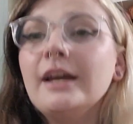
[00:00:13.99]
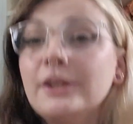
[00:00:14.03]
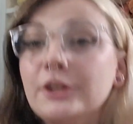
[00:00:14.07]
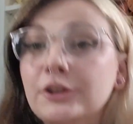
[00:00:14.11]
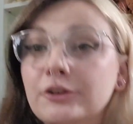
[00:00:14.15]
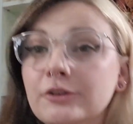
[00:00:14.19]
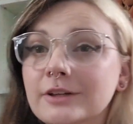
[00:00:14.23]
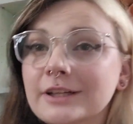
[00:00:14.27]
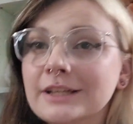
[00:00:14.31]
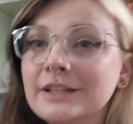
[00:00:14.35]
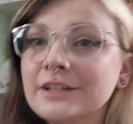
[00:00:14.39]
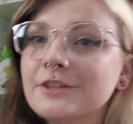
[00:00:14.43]

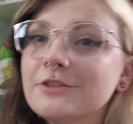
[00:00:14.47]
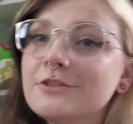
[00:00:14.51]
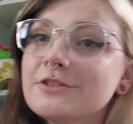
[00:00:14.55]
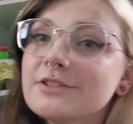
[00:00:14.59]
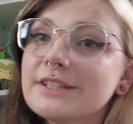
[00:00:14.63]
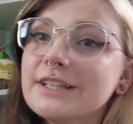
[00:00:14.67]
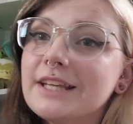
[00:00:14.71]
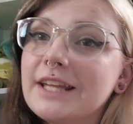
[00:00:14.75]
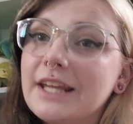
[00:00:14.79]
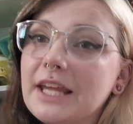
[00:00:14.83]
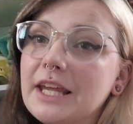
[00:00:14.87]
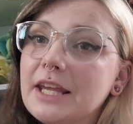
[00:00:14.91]
You can
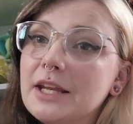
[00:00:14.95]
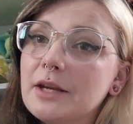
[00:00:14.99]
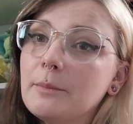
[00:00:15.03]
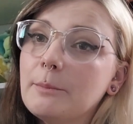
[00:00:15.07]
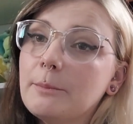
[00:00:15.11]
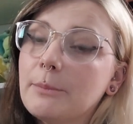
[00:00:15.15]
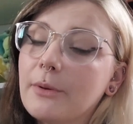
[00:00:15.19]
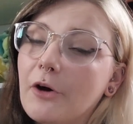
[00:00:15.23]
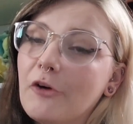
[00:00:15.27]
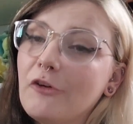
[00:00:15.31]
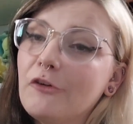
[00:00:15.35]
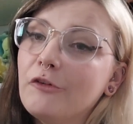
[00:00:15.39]
use it in
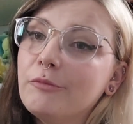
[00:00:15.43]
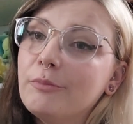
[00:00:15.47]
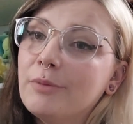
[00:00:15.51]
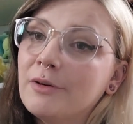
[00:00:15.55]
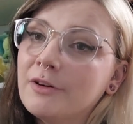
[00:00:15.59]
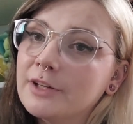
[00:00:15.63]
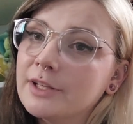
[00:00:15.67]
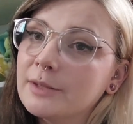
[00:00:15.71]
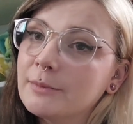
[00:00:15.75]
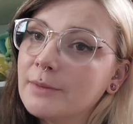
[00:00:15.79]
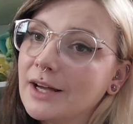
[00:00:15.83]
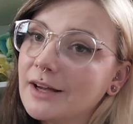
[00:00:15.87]
both
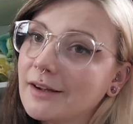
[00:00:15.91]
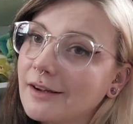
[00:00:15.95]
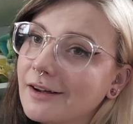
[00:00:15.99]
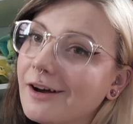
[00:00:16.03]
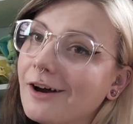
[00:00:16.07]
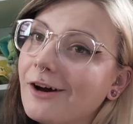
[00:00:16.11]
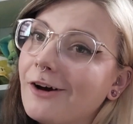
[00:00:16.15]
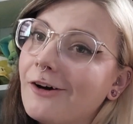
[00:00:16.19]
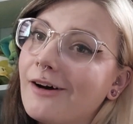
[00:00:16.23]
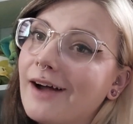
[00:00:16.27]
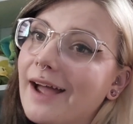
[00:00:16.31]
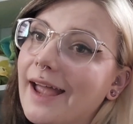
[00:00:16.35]
Pokemon
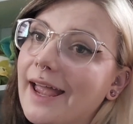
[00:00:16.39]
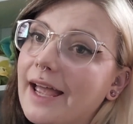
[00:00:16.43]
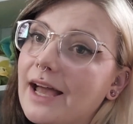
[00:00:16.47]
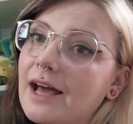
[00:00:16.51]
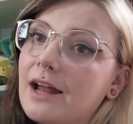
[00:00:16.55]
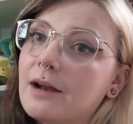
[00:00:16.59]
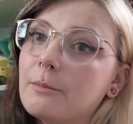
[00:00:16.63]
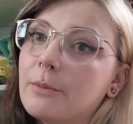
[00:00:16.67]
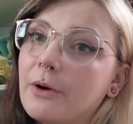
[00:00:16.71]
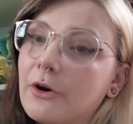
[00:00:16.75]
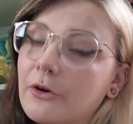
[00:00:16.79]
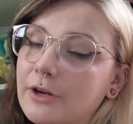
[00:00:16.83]
Go
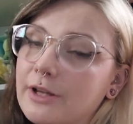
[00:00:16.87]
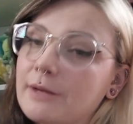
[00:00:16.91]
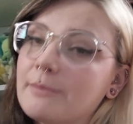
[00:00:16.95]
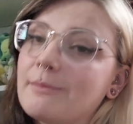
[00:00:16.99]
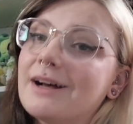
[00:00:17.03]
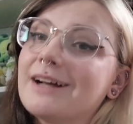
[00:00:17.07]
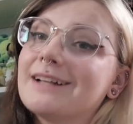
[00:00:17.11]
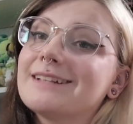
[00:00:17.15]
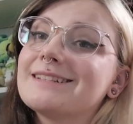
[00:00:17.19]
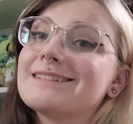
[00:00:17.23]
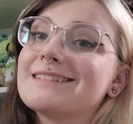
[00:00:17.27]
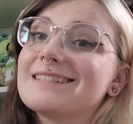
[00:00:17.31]
and
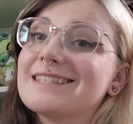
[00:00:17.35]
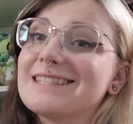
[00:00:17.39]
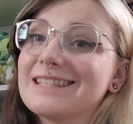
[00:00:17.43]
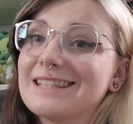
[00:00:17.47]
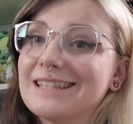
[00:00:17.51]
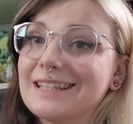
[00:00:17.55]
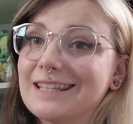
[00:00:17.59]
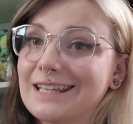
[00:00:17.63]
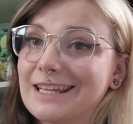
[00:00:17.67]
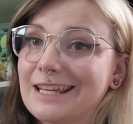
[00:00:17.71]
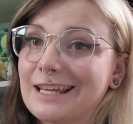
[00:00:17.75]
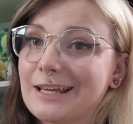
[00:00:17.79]
Pokemon
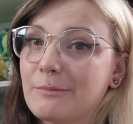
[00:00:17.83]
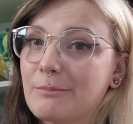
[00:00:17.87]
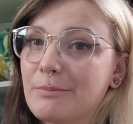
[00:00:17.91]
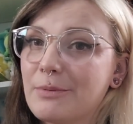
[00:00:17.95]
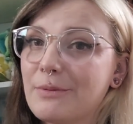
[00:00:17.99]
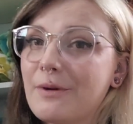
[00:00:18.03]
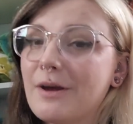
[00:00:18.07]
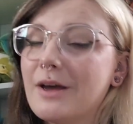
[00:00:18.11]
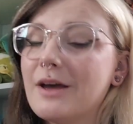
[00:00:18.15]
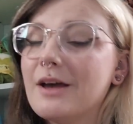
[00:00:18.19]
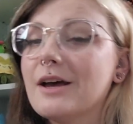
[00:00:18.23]
Sleep.